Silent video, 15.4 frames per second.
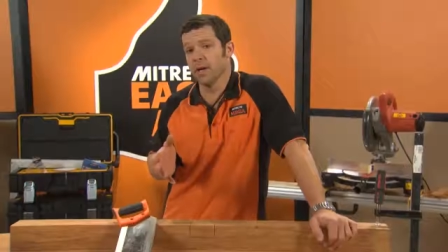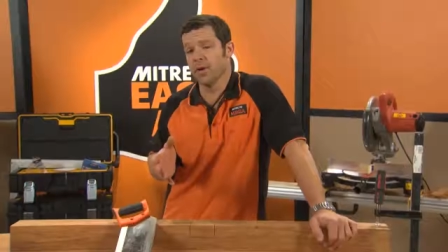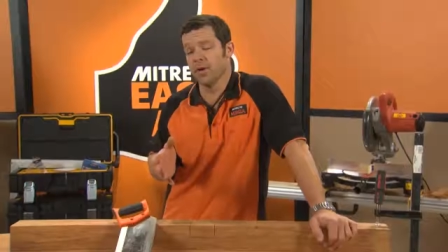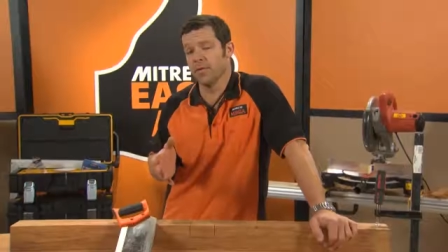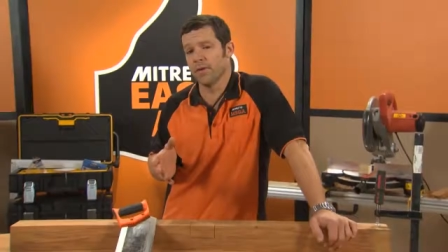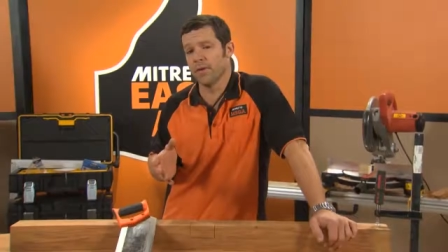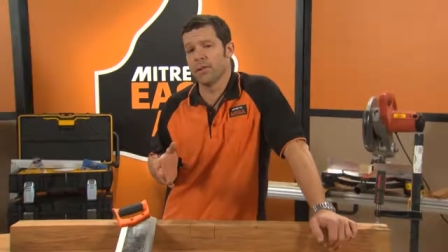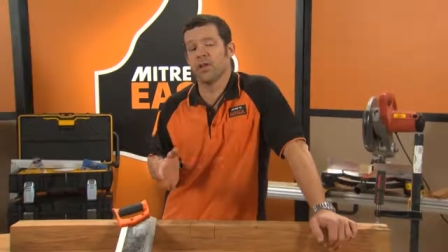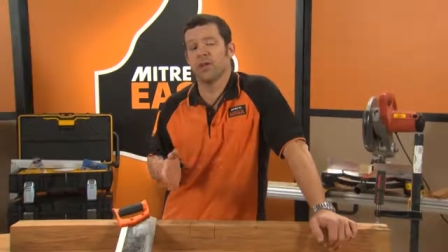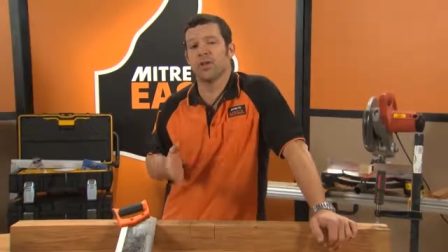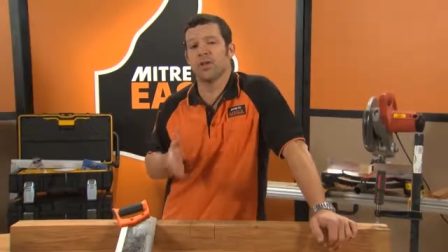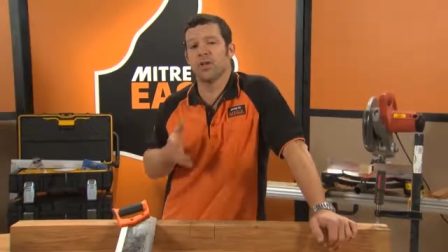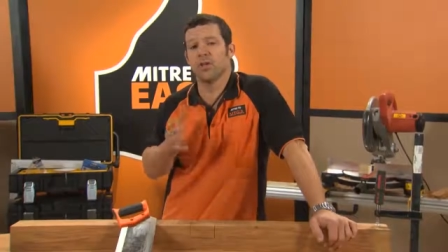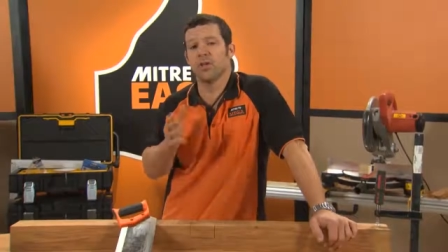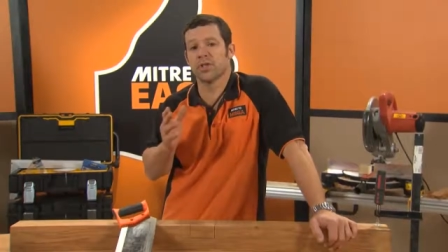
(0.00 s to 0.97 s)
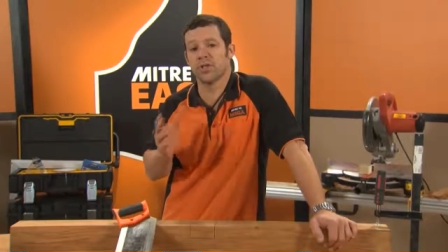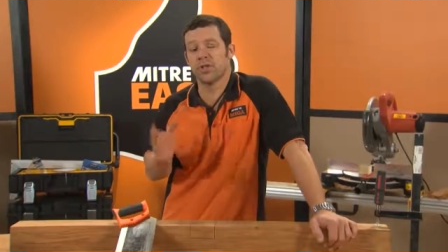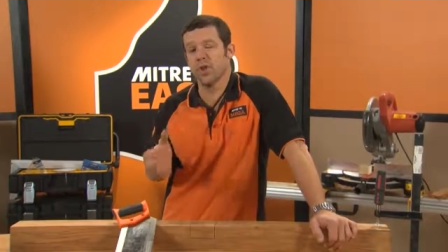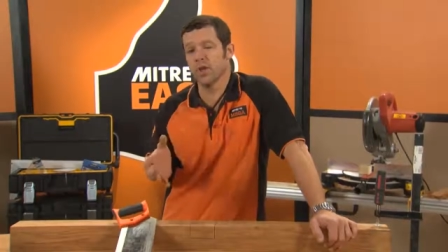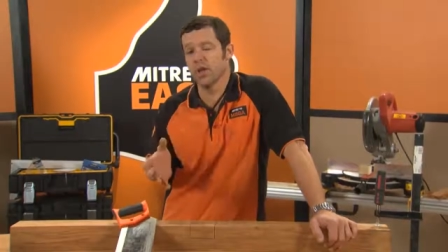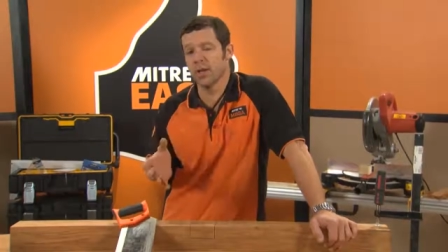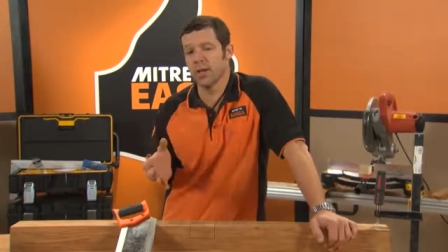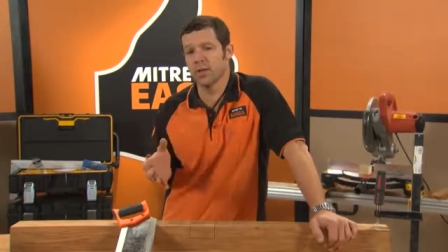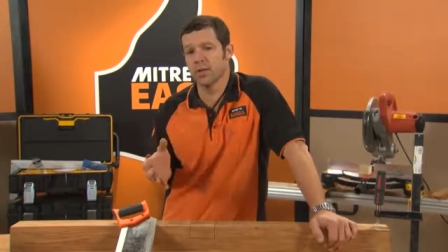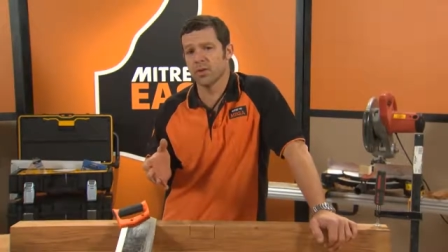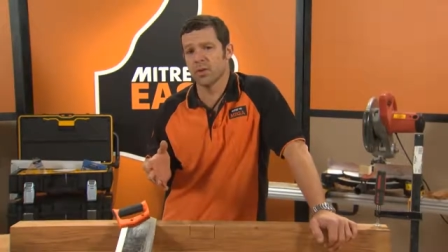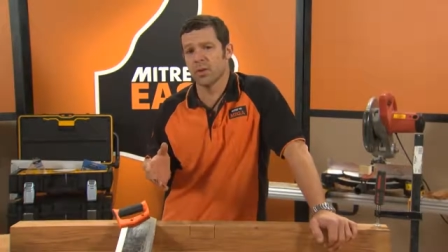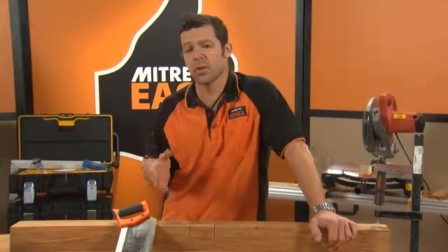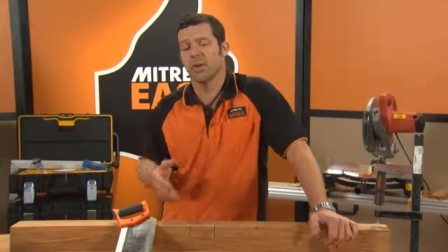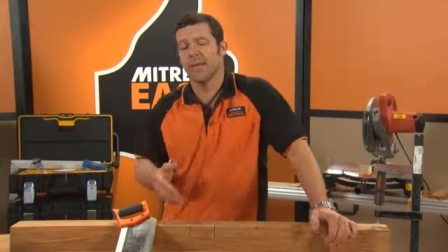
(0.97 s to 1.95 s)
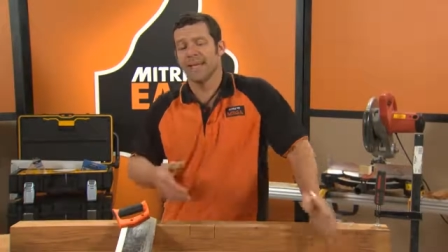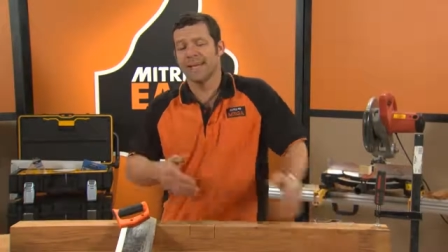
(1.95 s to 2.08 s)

confident, you could use a circular saw,